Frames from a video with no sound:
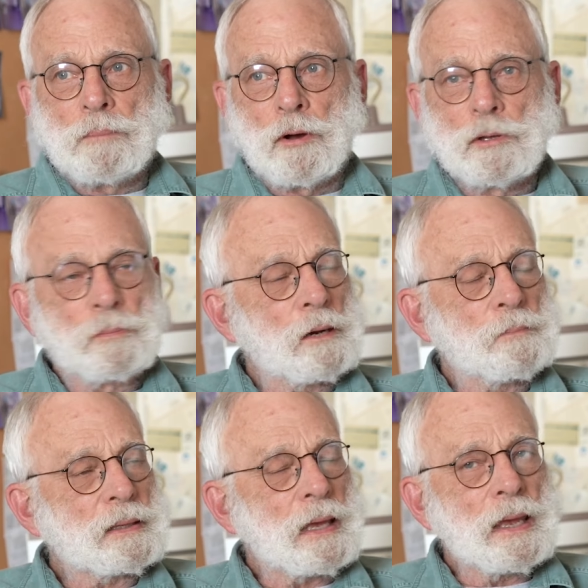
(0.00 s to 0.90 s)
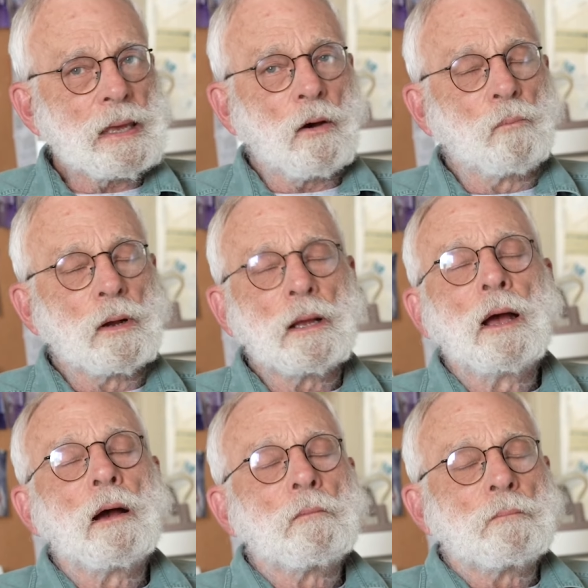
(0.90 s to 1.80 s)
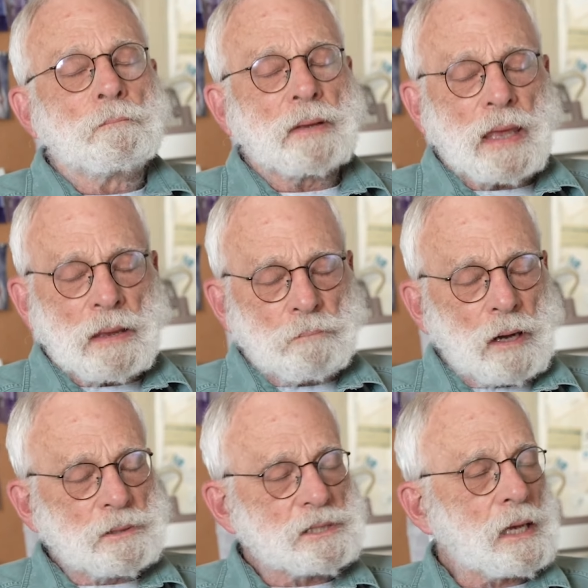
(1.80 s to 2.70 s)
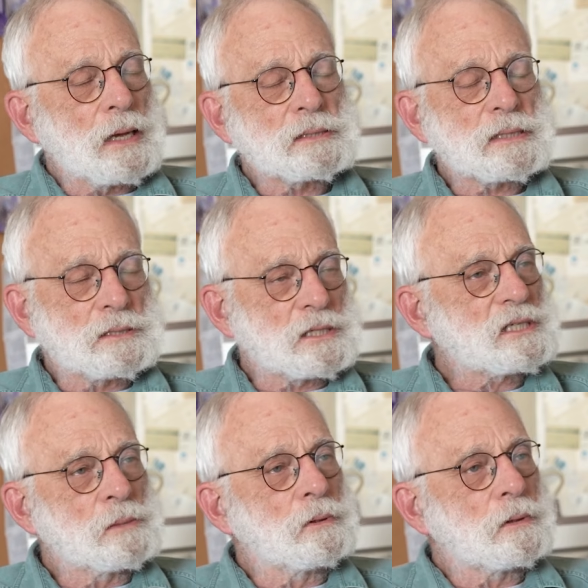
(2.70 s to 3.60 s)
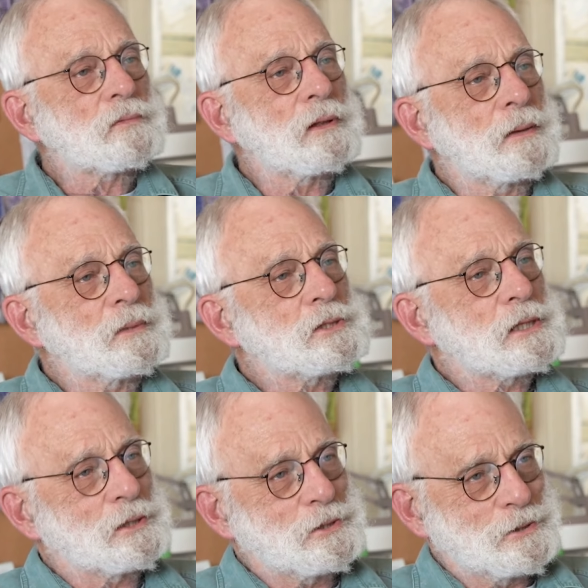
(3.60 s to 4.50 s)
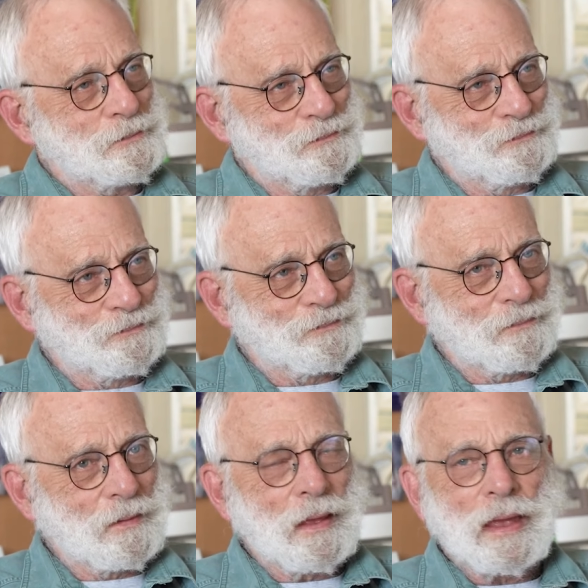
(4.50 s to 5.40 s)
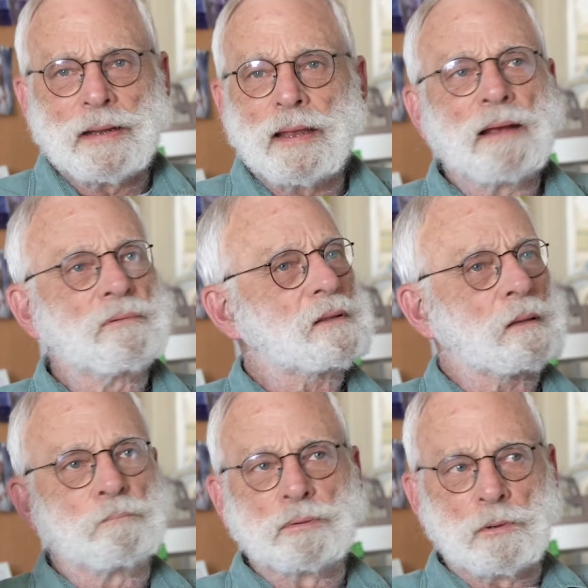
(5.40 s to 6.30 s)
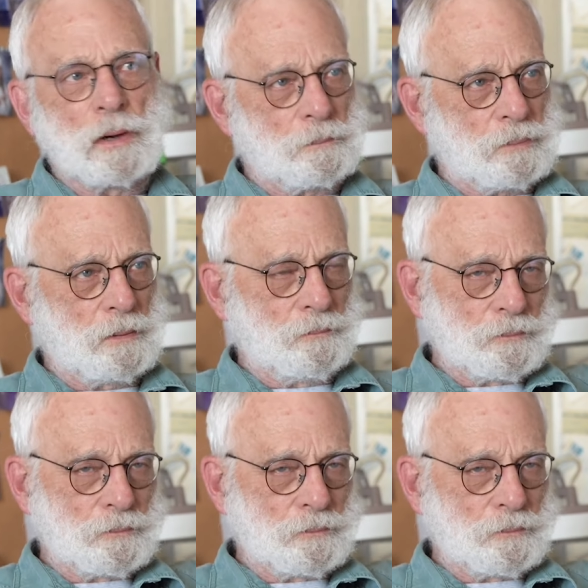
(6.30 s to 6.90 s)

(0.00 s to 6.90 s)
polar bear became, became publicized as a symbol of climate change. And everything blew up.